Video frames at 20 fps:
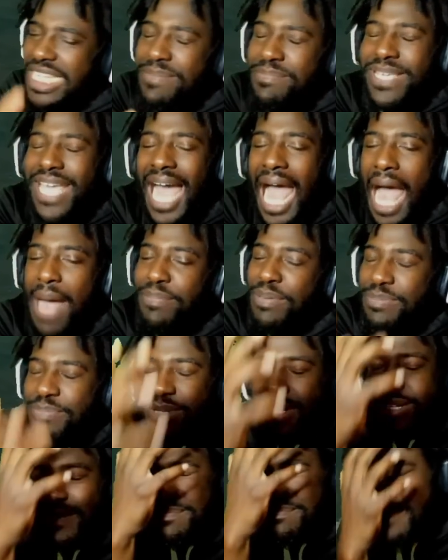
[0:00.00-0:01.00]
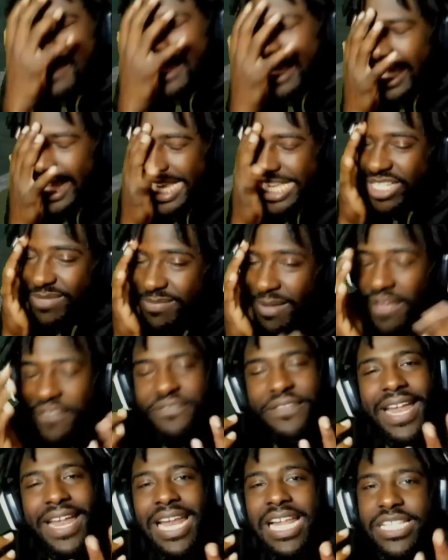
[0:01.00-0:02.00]
happy, but man, he's on my
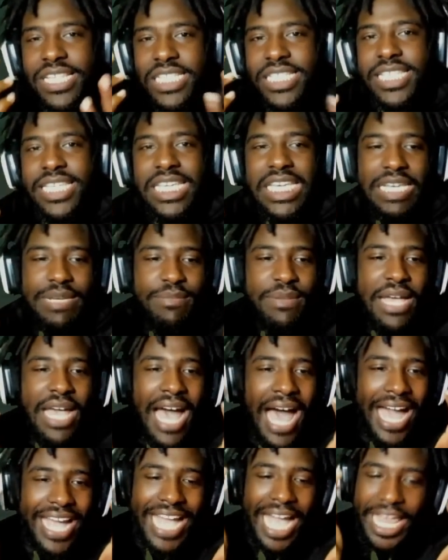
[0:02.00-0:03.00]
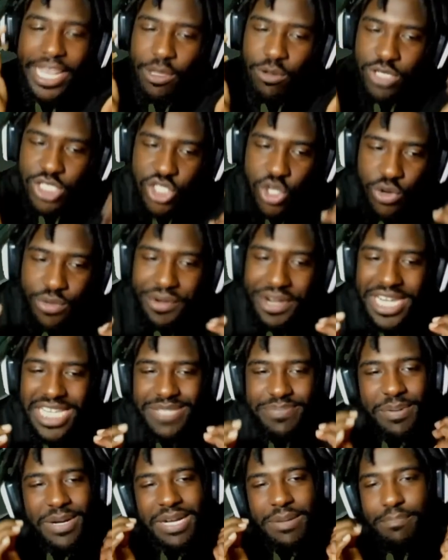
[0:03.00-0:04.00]
fantasy team. I got no
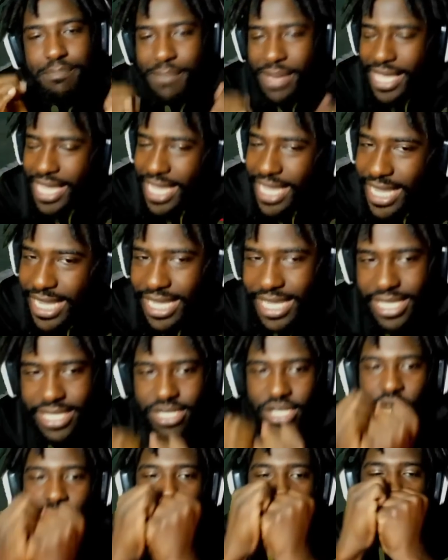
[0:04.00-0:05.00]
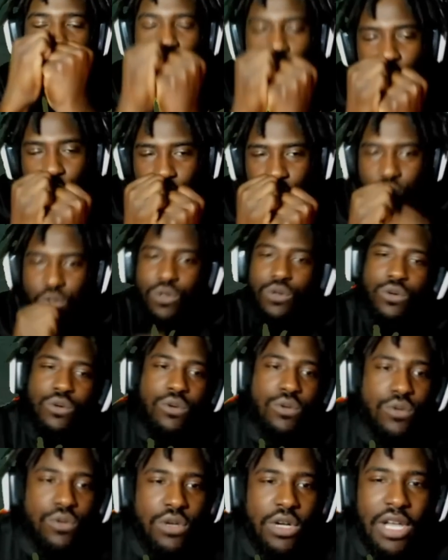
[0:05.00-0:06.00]
choice, but man.
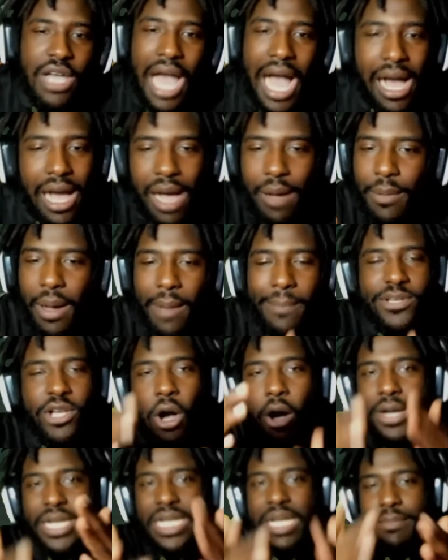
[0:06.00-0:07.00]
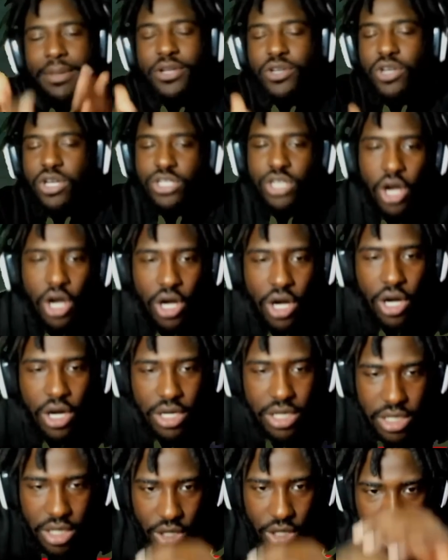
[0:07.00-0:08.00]
Ooh. I'm calling the middle, dog.
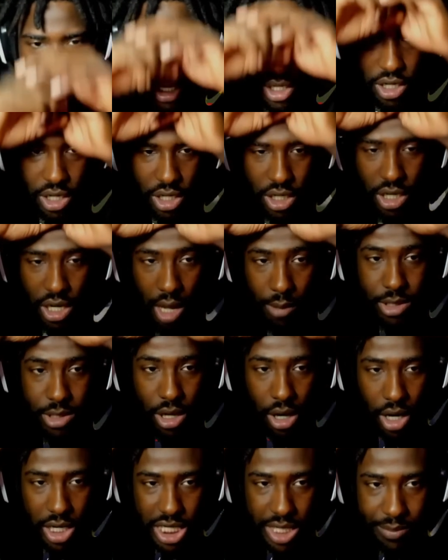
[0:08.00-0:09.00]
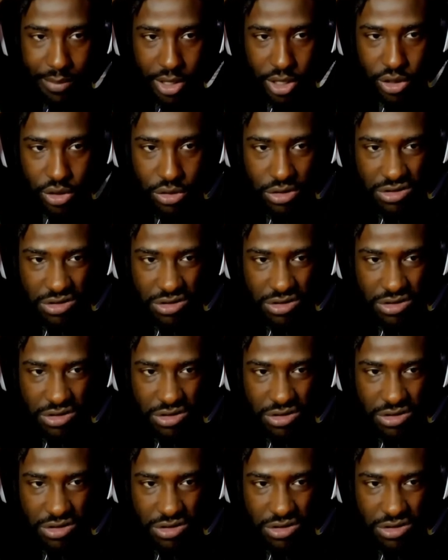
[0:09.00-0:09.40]
I'm calling the middle.